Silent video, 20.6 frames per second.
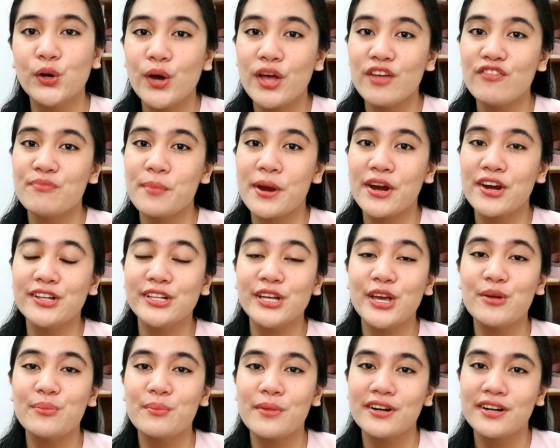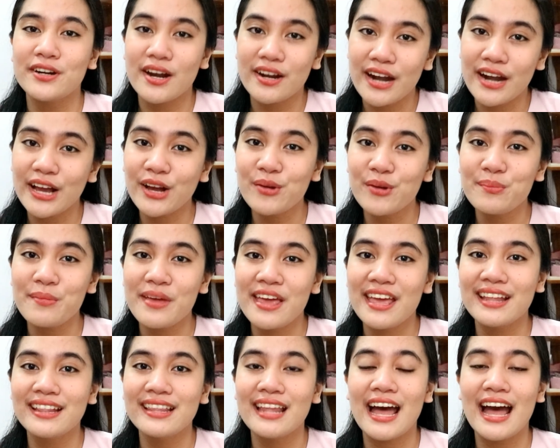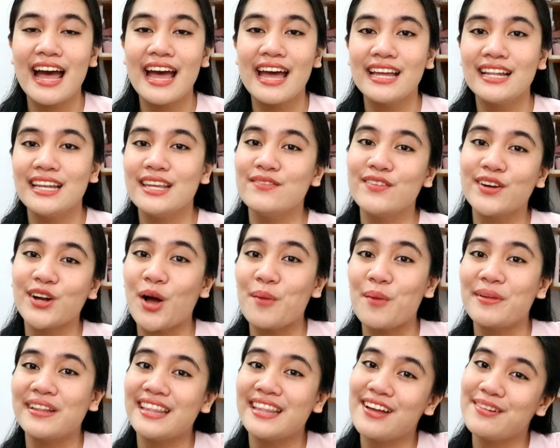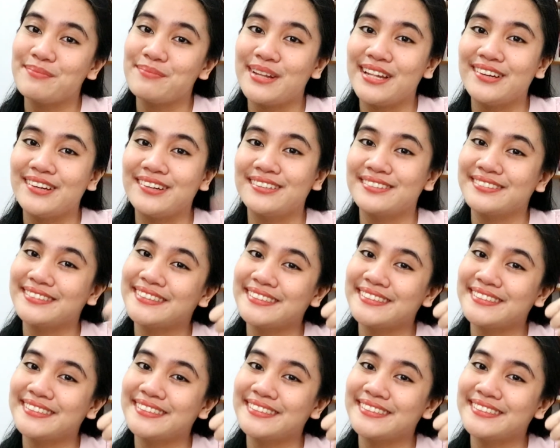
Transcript: if meron kayong mare-recommend, ay leave a comment down below.